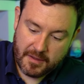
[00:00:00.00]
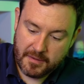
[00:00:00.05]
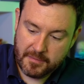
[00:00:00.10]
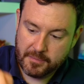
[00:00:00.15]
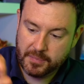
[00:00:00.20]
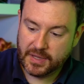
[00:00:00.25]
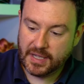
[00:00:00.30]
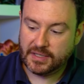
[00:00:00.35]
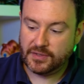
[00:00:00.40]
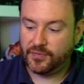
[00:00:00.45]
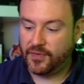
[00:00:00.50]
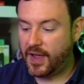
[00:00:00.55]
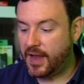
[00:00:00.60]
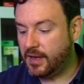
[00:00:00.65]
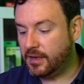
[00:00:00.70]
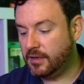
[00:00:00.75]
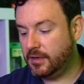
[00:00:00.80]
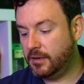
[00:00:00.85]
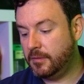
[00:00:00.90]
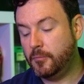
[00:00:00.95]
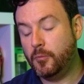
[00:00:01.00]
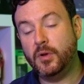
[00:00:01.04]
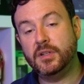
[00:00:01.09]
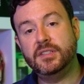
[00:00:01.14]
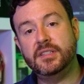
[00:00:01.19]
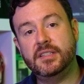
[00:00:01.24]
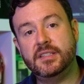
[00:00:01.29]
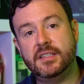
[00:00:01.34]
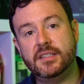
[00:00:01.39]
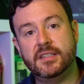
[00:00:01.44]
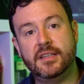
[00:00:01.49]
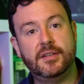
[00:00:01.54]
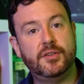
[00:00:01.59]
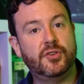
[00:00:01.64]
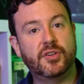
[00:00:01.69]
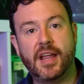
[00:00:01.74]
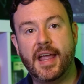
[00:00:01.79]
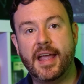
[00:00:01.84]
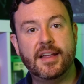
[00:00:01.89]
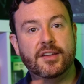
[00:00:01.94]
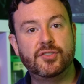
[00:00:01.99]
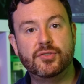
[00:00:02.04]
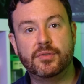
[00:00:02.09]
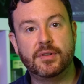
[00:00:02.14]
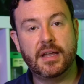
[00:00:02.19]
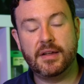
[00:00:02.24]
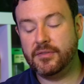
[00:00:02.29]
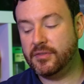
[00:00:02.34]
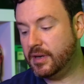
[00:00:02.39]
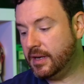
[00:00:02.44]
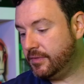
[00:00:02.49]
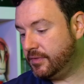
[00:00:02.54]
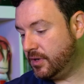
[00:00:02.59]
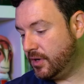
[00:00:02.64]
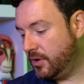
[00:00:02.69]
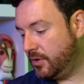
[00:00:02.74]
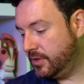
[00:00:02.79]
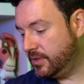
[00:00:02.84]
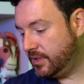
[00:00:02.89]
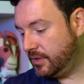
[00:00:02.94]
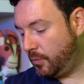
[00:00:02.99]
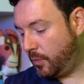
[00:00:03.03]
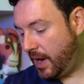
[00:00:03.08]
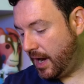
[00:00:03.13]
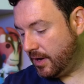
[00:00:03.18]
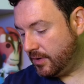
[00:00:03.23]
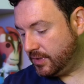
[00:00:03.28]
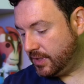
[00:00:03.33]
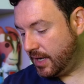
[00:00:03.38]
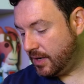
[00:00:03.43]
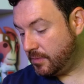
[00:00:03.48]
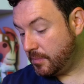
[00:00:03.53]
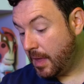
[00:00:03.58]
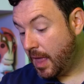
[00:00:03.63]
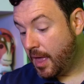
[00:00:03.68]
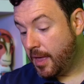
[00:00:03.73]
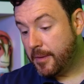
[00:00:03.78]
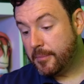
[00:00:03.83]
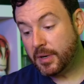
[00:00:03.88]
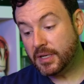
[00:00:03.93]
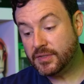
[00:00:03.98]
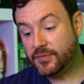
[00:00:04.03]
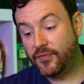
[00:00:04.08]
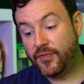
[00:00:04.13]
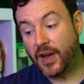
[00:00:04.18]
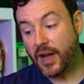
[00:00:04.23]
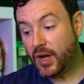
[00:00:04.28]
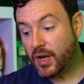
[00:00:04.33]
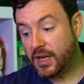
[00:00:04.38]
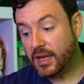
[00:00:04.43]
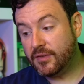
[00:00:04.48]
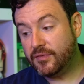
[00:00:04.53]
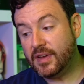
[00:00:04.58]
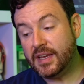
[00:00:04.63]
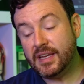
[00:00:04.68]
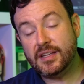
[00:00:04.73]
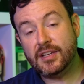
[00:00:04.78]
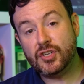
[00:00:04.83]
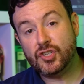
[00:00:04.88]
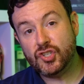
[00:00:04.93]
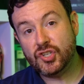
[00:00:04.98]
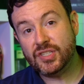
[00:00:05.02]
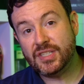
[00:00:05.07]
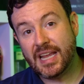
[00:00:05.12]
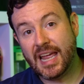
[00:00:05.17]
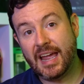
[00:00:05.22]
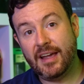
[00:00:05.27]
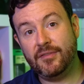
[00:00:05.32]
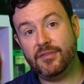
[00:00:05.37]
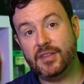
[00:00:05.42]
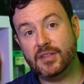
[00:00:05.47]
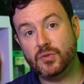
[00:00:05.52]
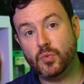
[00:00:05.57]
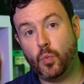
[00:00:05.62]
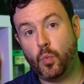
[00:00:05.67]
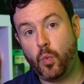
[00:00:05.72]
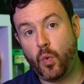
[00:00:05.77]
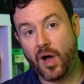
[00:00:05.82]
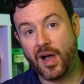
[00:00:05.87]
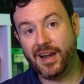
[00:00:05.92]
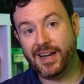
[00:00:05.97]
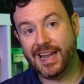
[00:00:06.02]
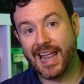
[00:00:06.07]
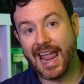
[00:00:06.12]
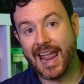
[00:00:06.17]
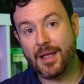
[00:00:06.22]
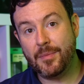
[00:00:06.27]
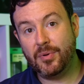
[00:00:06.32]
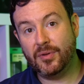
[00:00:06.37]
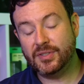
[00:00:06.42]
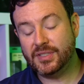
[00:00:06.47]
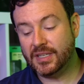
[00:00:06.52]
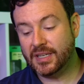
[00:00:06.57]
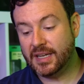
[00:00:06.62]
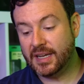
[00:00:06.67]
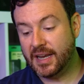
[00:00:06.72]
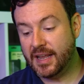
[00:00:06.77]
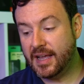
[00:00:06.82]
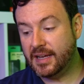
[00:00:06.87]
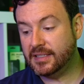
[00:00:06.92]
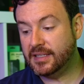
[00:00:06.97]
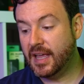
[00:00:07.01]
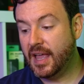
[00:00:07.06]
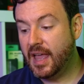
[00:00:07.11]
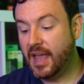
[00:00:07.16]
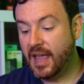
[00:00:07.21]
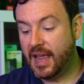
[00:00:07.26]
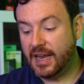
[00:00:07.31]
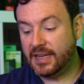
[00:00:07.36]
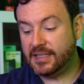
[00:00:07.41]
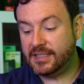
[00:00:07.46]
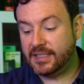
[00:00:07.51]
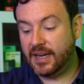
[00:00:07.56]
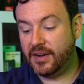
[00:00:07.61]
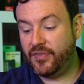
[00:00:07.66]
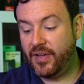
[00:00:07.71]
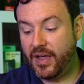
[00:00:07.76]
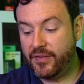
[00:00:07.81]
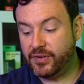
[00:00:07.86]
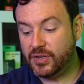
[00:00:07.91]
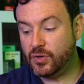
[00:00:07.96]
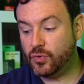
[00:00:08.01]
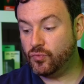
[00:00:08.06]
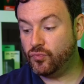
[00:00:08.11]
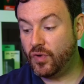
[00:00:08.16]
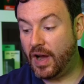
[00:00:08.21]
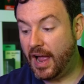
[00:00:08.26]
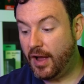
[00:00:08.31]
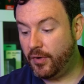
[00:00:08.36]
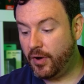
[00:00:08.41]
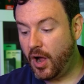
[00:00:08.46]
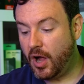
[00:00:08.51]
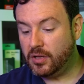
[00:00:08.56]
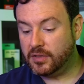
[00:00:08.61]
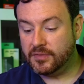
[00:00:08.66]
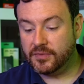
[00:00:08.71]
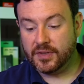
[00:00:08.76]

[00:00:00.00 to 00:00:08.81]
But that's fine. Once this is in your case, you'll never even notice the wires there. But it's very convenient just to have this one cable to connect instead of having to route all of